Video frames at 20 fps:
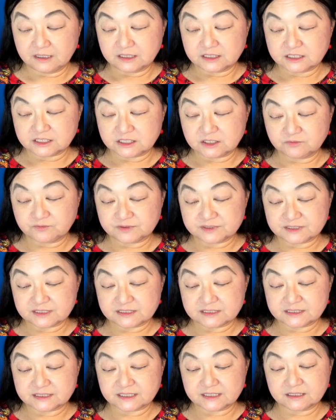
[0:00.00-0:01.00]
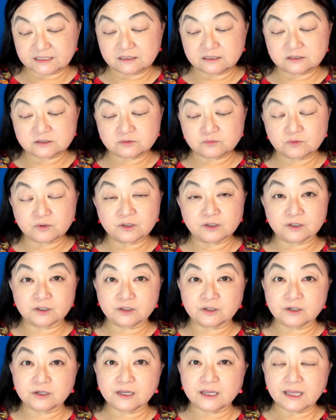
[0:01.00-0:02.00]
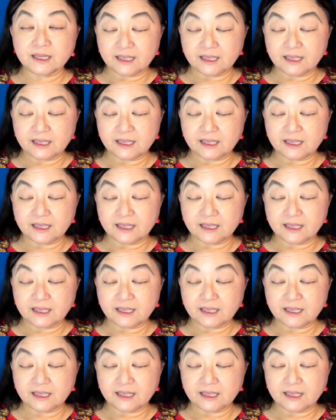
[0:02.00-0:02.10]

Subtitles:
She was a skilled worker